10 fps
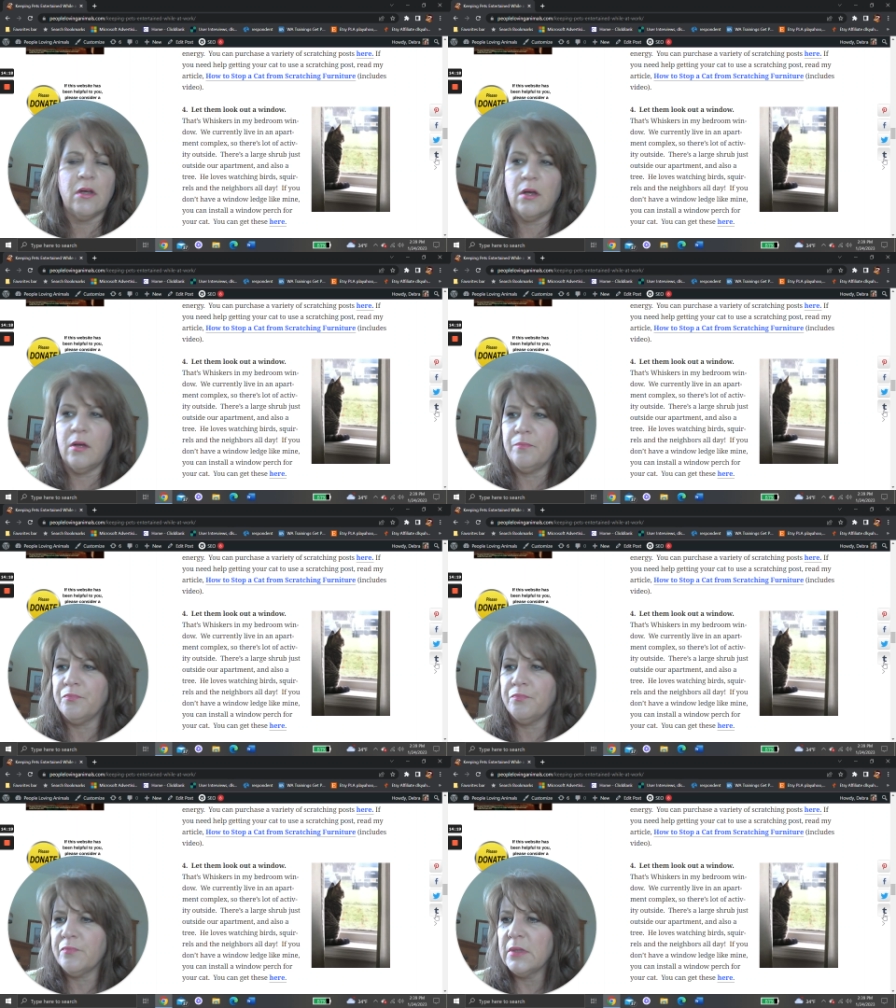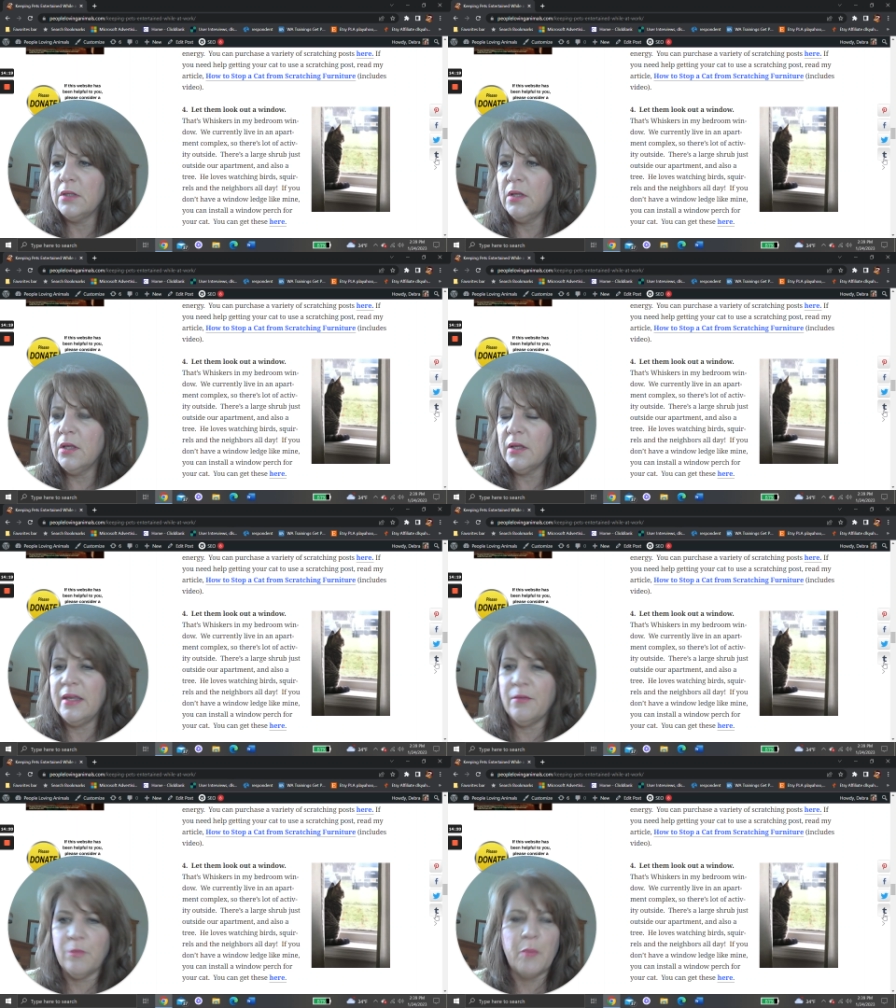Um, I
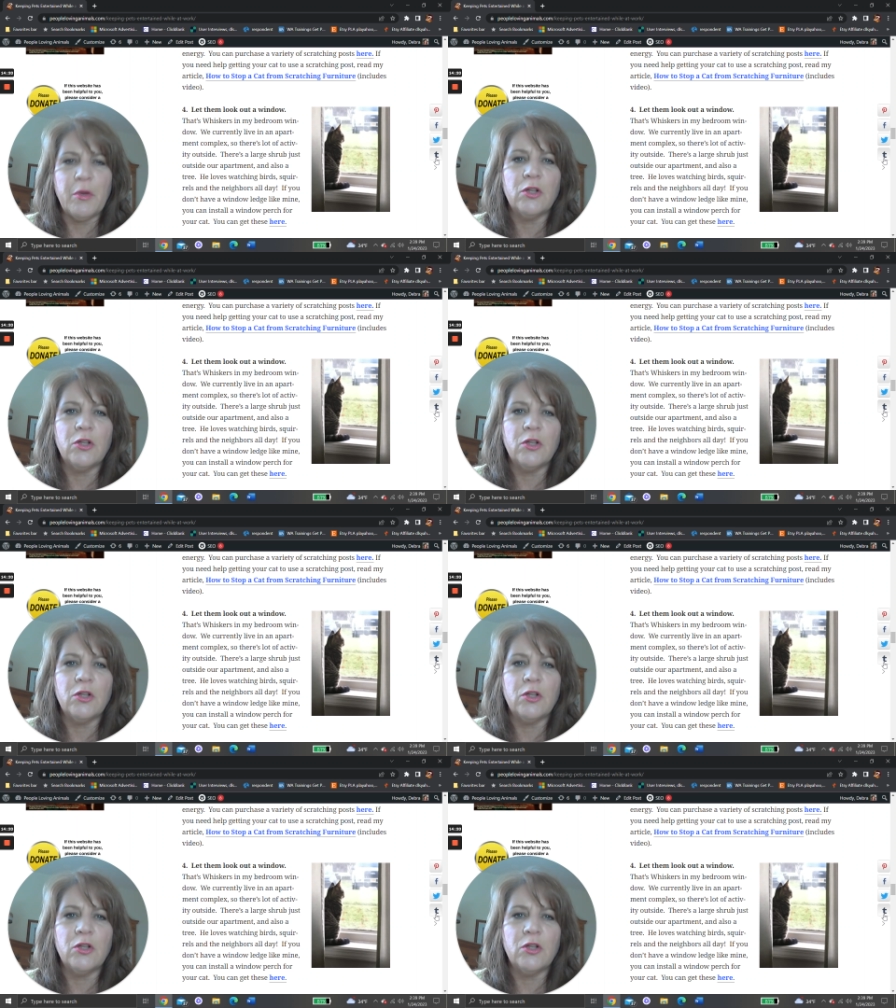can't remember.